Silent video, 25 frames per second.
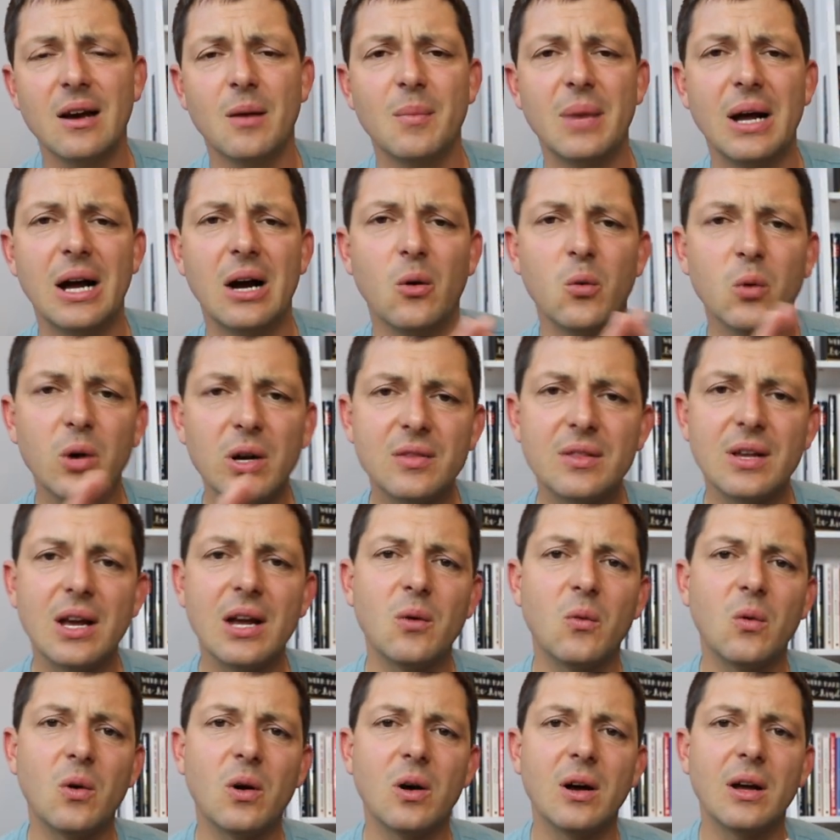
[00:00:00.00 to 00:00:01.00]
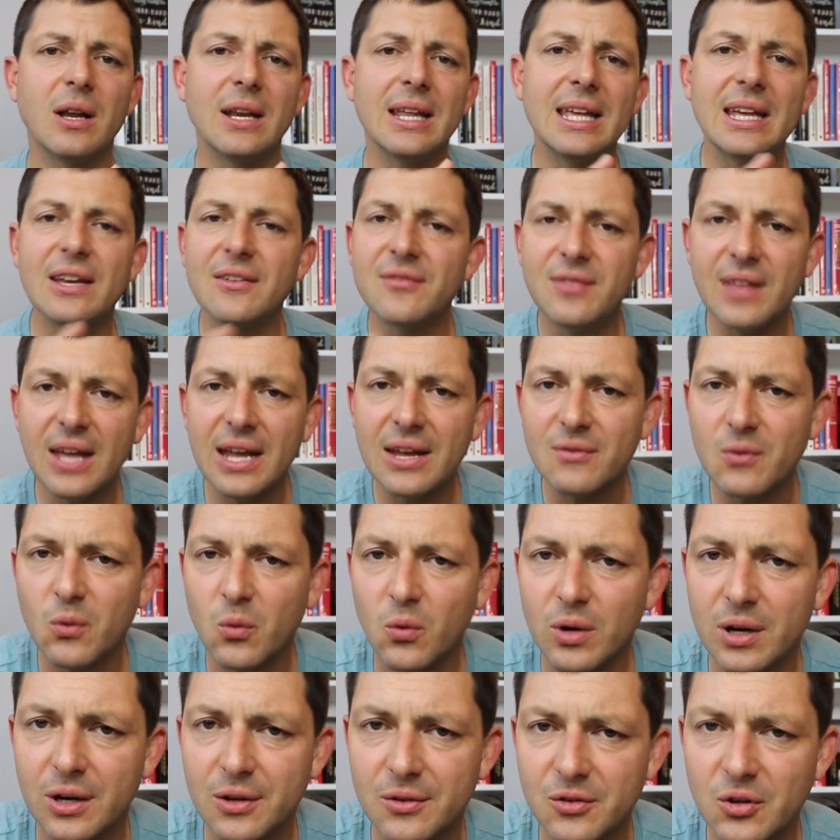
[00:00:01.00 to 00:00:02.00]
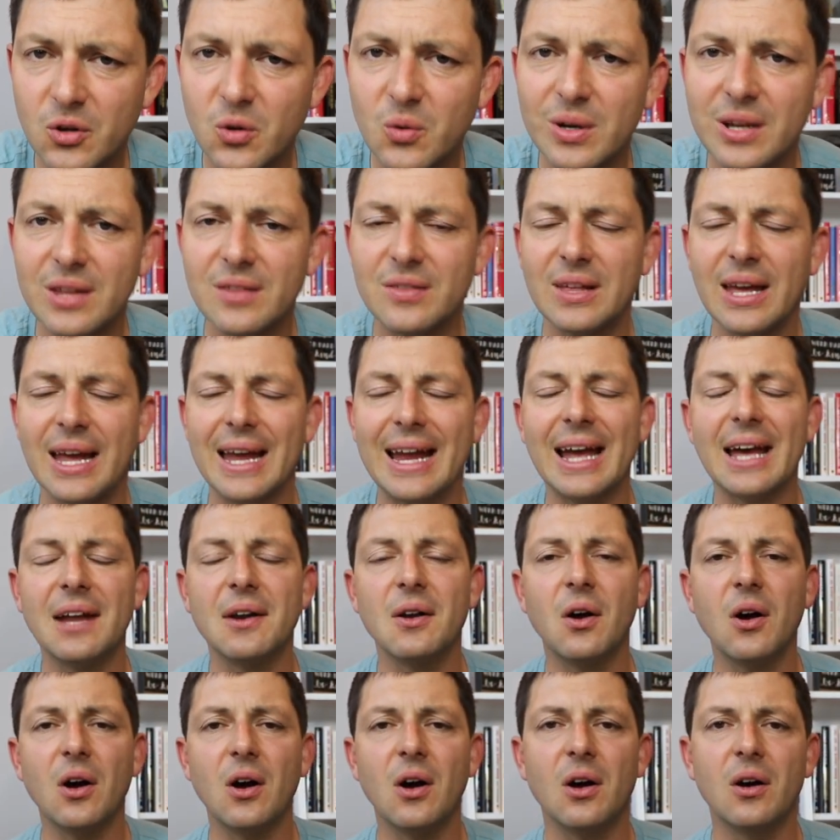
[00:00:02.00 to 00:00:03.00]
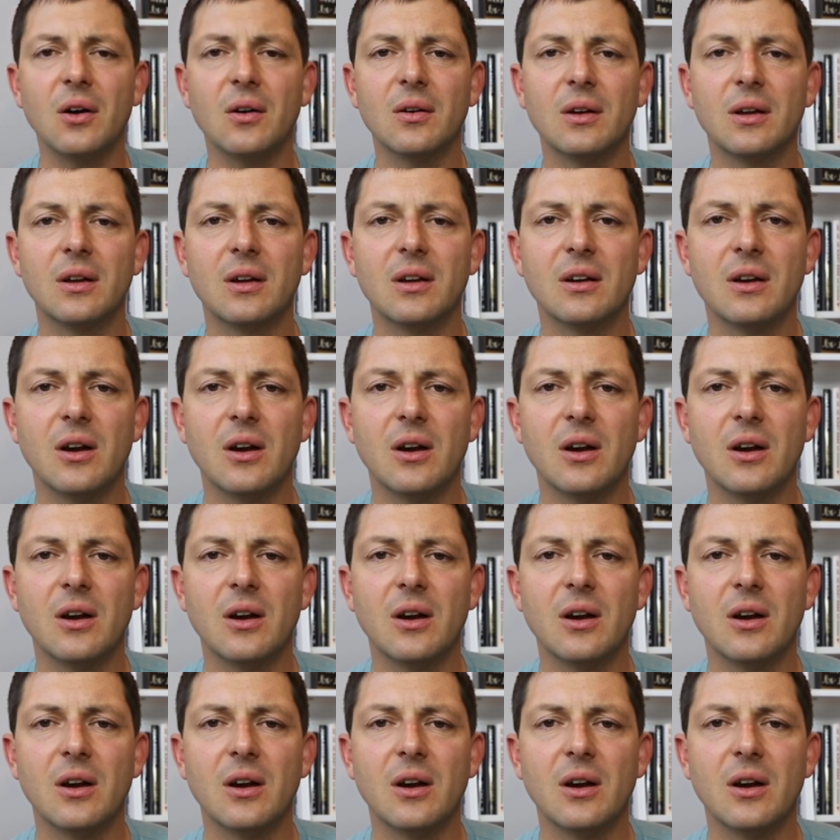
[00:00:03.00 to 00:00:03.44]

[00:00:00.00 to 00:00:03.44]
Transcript: About what they want, if they even want to do anything at all.